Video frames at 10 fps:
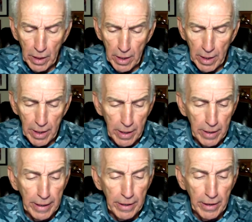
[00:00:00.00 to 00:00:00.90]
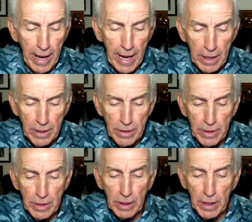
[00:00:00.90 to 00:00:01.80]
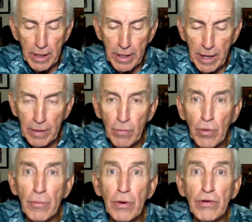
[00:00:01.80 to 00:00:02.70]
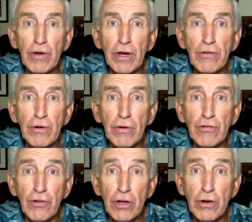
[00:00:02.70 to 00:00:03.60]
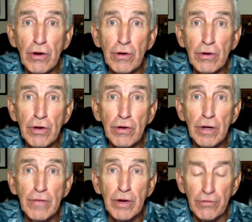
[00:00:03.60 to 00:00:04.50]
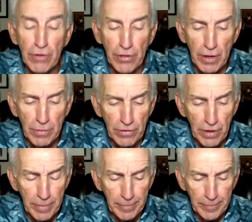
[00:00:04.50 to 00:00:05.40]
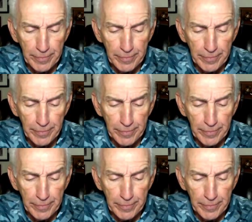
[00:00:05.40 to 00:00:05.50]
And Alan Glenn, I want to appreciate you, Senior, you giving us a thumbs up.